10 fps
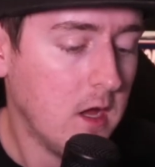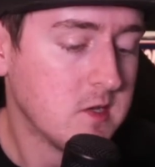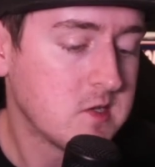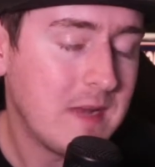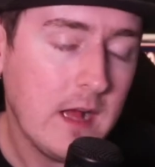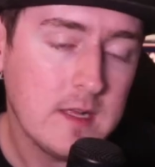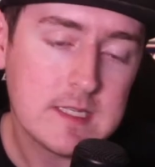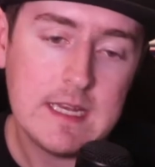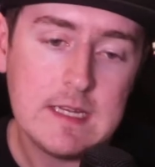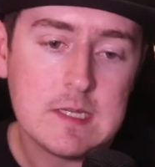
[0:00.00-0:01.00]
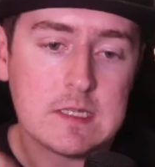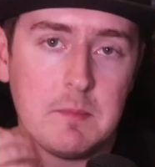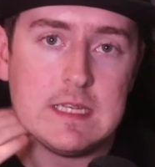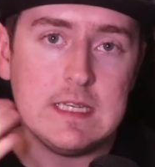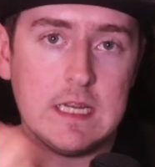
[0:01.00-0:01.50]
So now let's get into some of
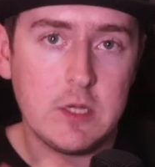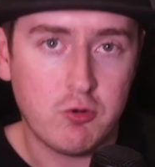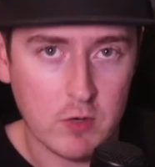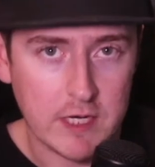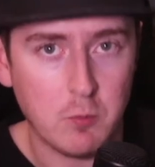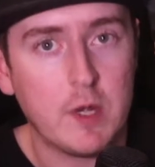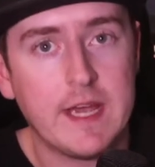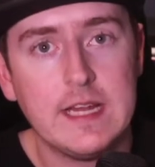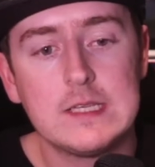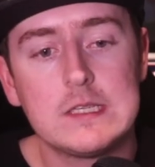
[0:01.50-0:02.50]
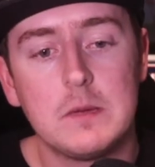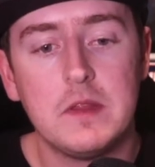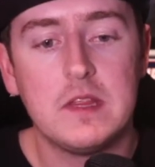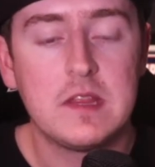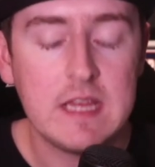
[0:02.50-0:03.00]
the nitty-gritty. We'll get into some of
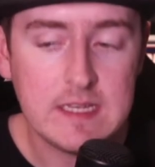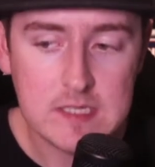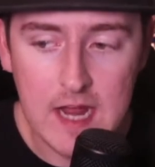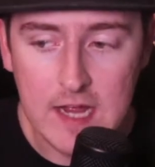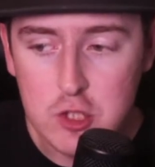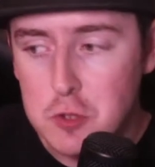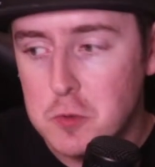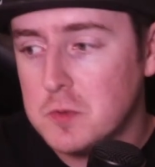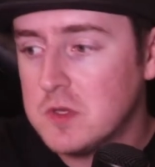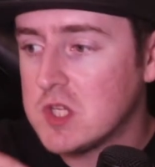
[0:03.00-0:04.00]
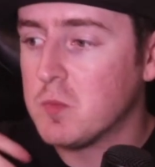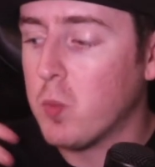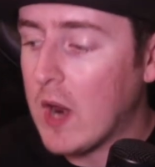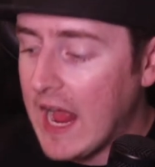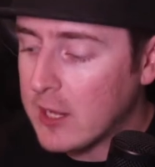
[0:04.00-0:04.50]
the things that I do
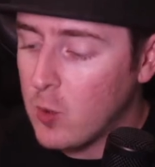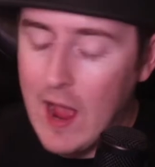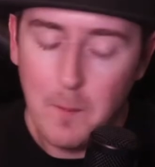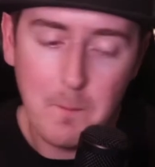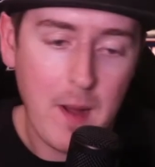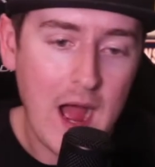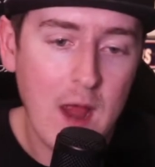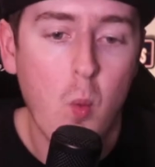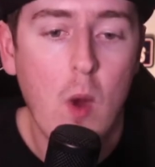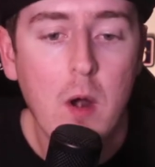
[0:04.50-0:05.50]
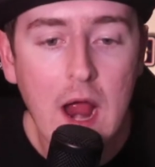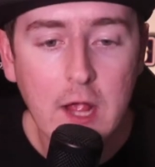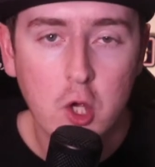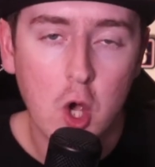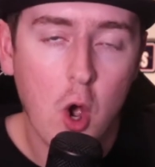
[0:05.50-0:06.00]
when I go out and buy, where I
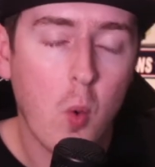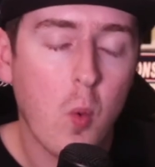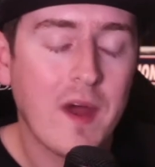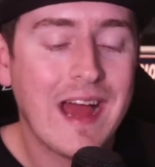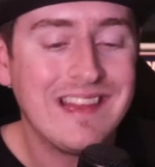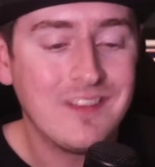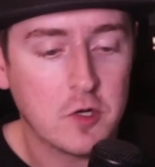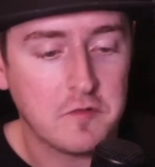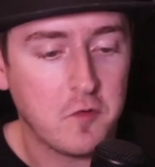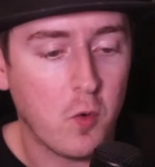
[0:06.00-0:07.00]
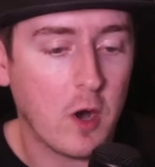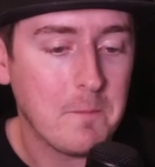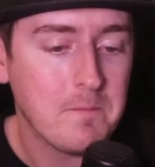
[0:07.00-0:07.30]
go, what I look for.